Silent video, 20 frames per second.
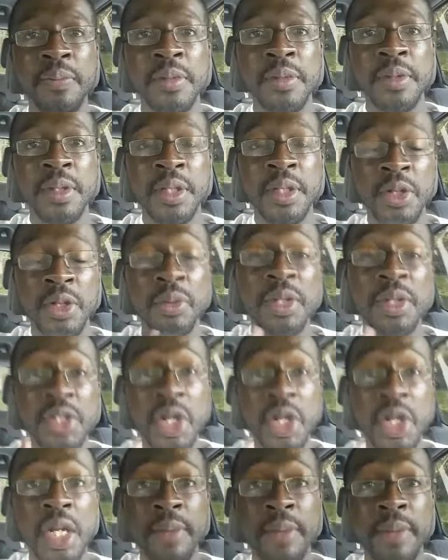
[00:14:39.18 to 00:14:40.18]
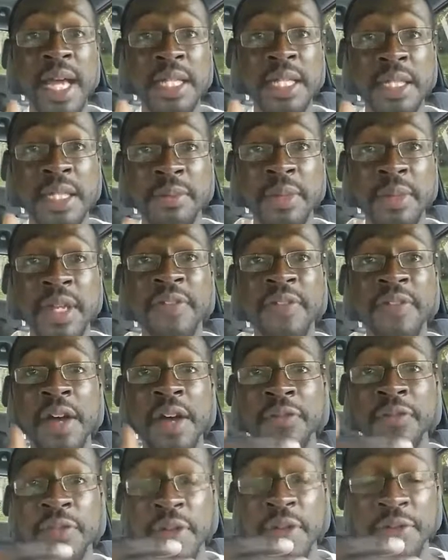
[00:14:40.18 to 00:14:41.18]
literally talking to me, asking me if
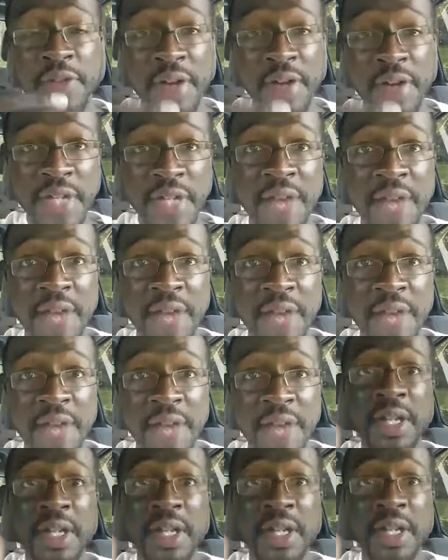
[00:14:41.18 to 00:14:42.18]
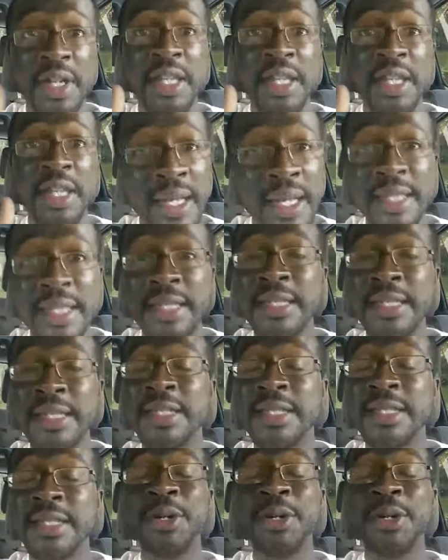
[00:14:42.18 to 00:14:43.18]
I've have anything in my pockets.
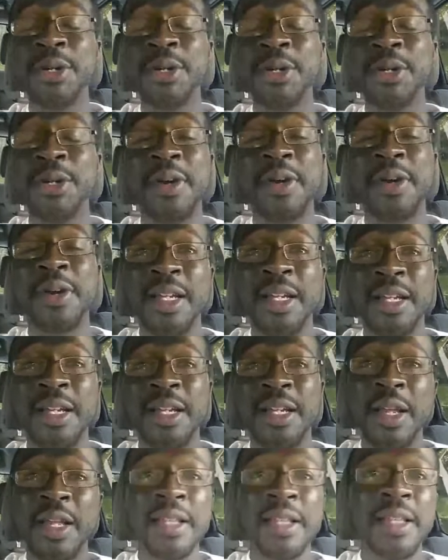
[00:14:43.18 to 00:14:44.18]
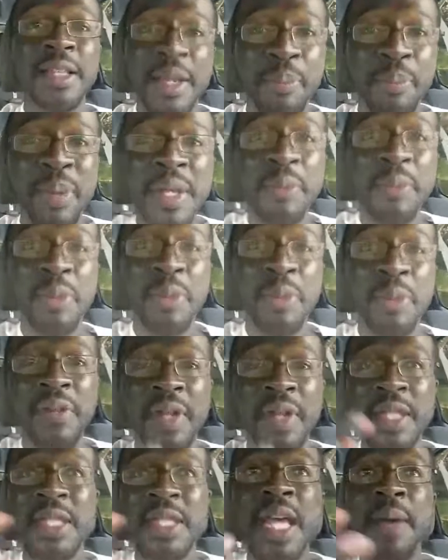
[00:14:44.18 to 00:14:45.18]
Have you, like,
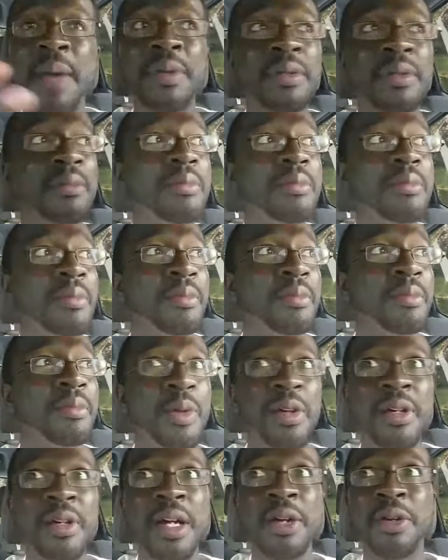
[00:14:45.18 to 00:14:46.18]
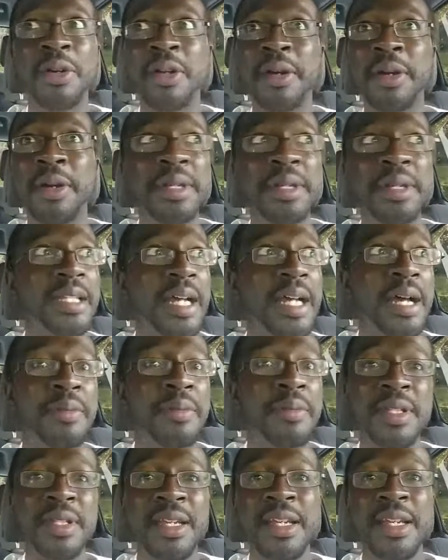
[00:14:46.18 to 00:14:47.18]
it's happened, I don't know how many times,
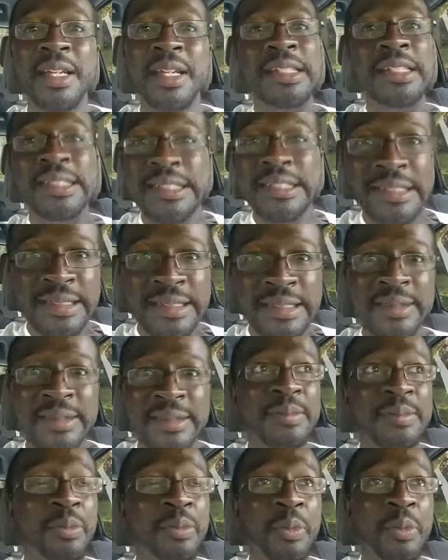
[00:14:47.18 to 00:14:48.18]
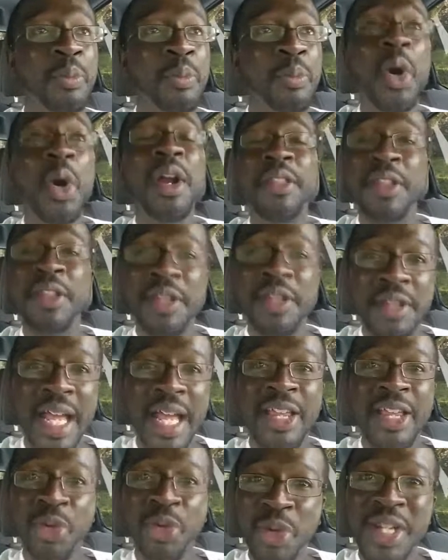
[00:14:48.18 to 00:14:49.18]
more than like
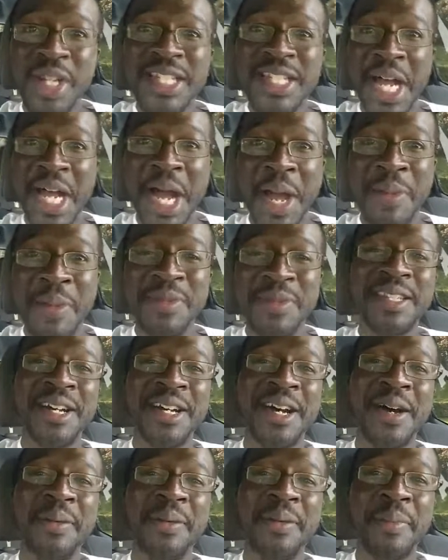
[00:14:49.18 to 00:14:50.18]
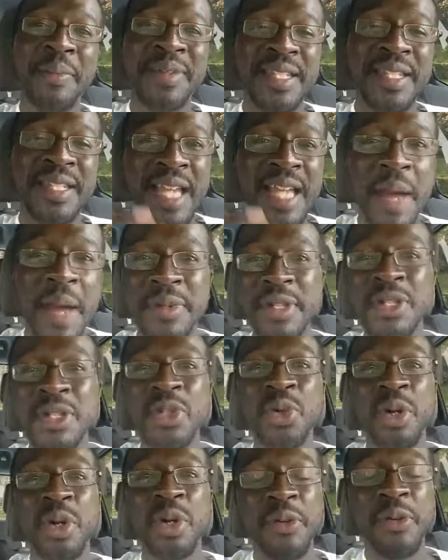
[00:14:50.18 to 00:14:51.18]
3 times. I've been stopped in the
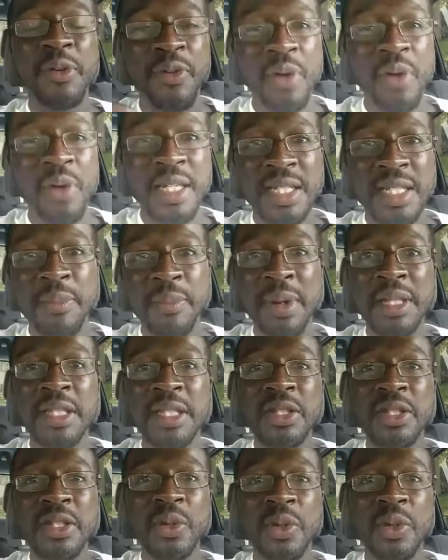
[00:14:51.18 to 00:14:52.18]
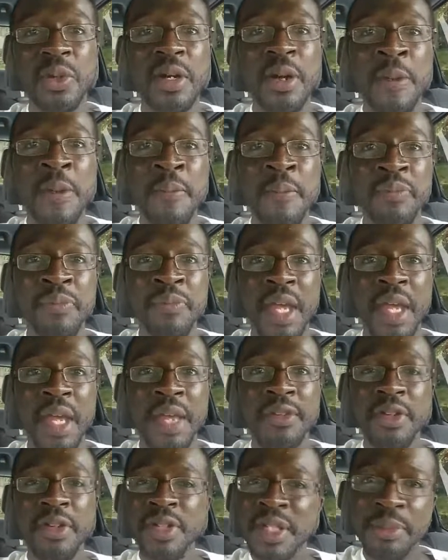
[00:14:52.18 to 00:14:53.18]
store before I step out the store, and they're
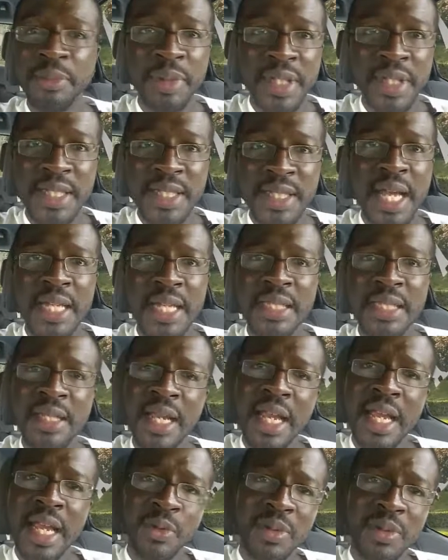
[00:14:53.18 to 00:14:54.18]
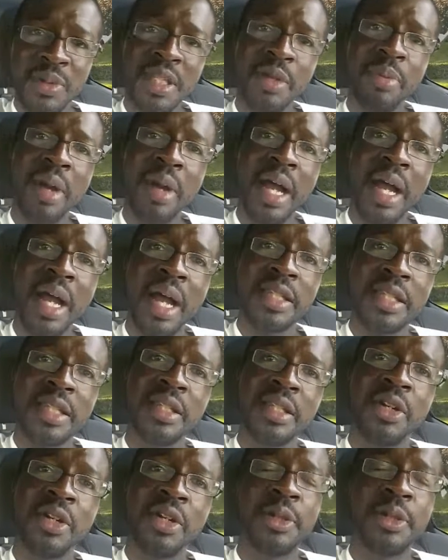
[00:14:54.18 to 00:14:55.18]
simply just asking, hey, what's in your pockets?
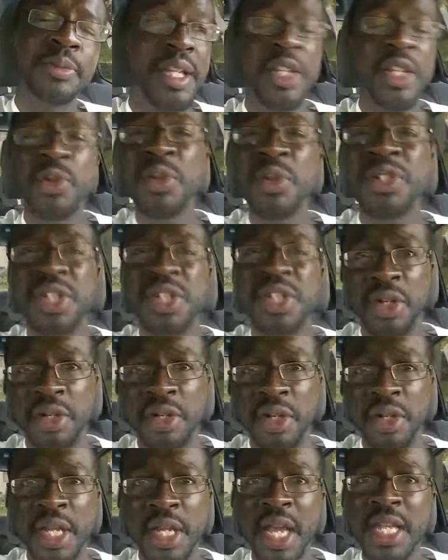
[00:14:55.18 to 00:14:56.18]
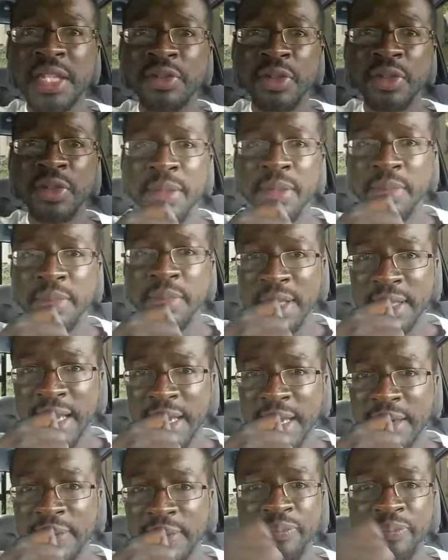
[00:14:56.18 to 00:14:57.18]
And this was younger. It hasn't really been like
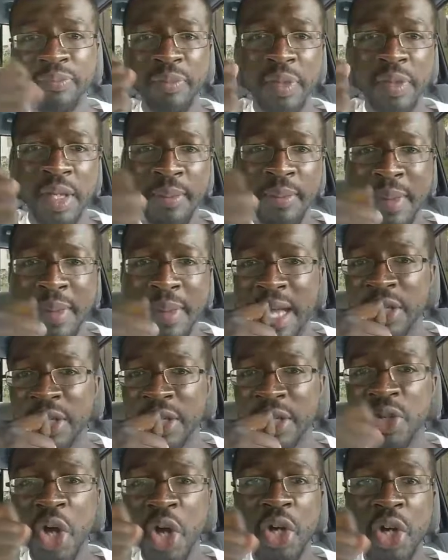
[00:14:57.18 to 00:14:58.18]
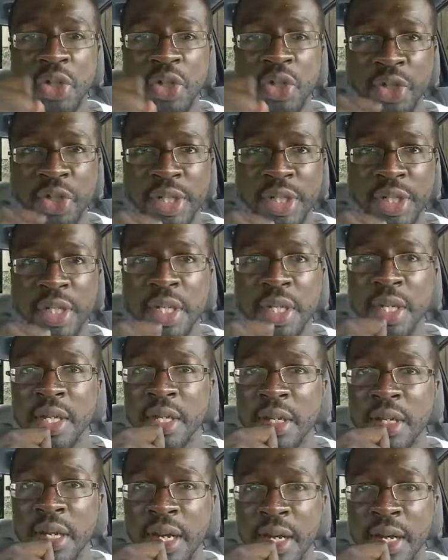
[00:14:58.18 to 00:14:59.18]
in my adulthood,
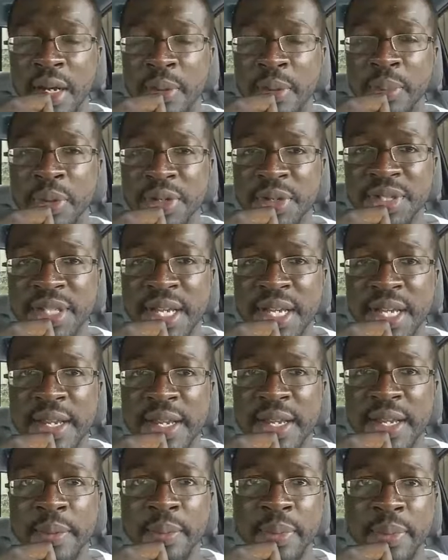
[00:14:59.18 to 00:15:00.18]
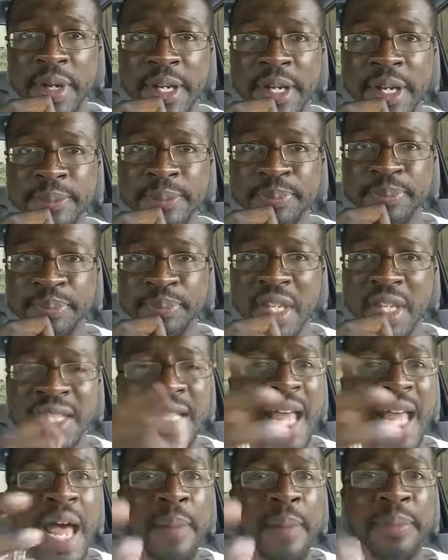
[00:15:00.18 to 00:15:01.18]
per se, but it's
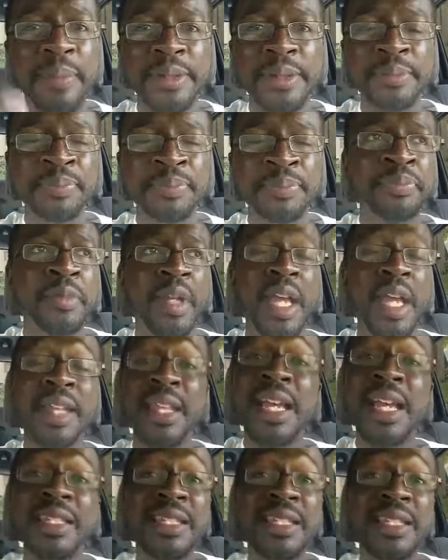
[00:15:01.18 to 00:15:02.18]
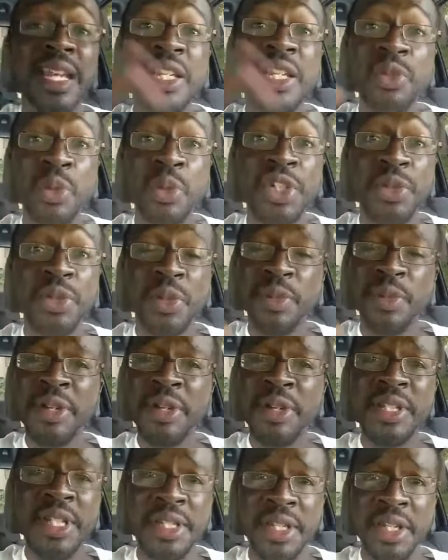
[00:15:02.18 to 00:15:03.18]
happened, and that stays with you,
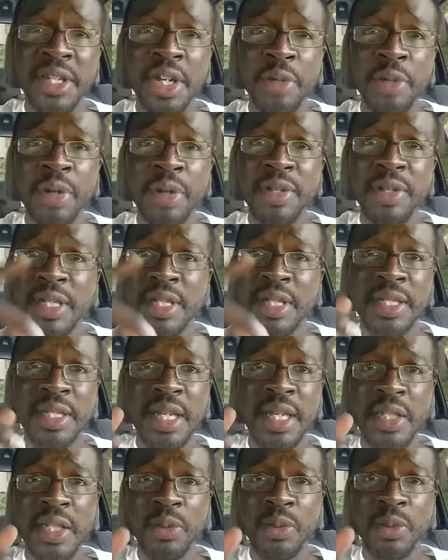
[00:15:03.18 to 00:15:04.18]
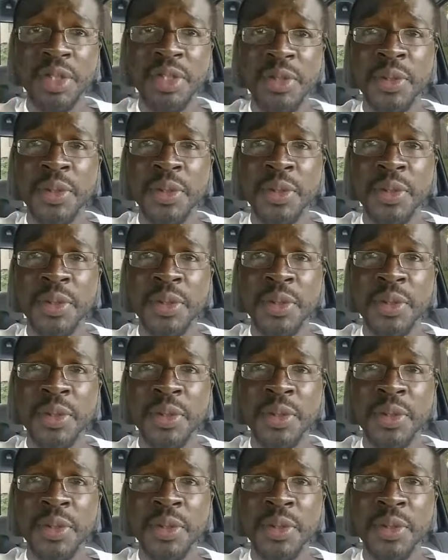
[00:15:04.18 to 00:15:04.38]
especially as a young person. It stays with you.